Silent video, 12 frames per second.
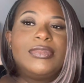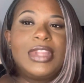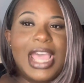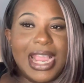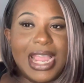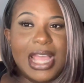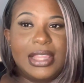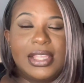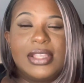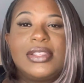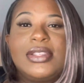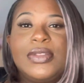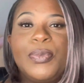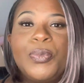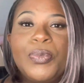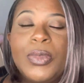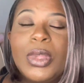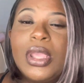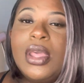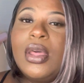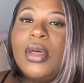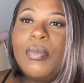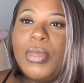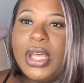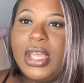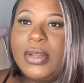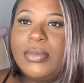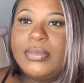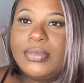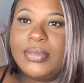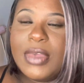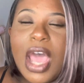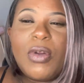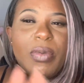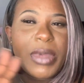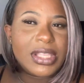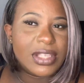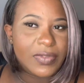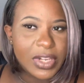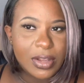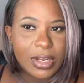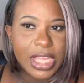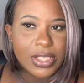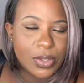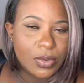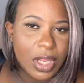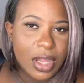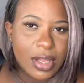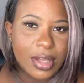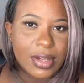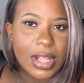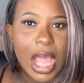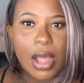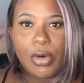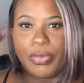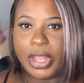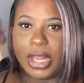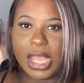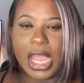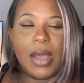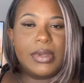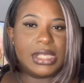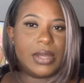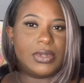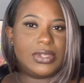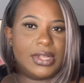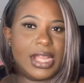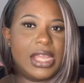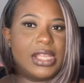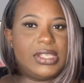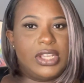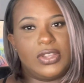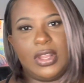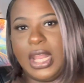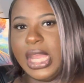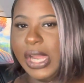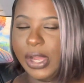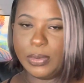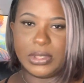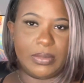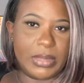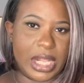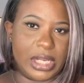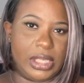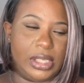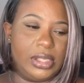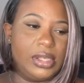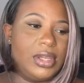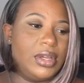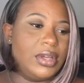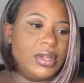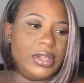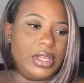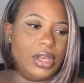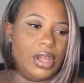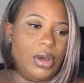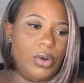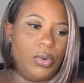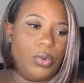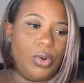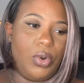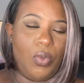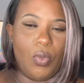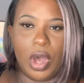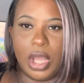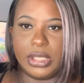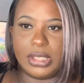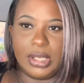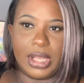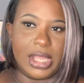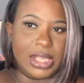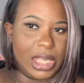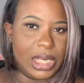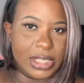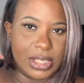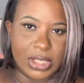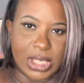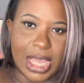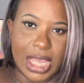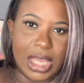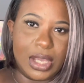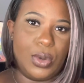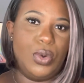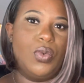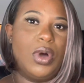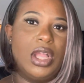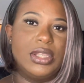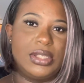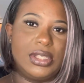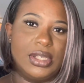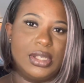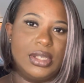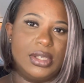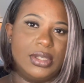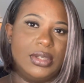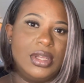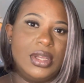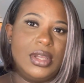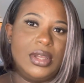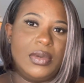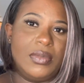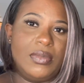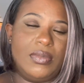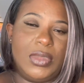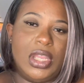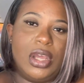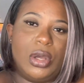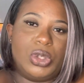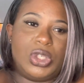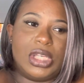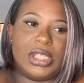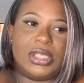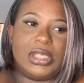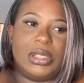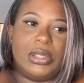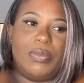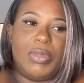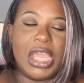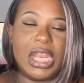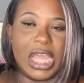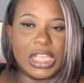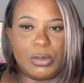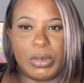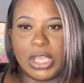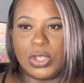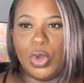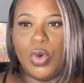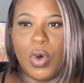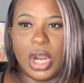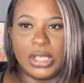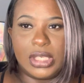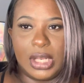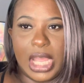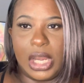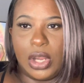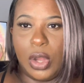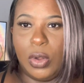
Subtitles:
I got this. But I don't want to make this video like too long. I hope that like I was able to like essentially like help somebody, you know, who wants to like get into tech, who wants to, you know, just be in that space, or who wanted to like know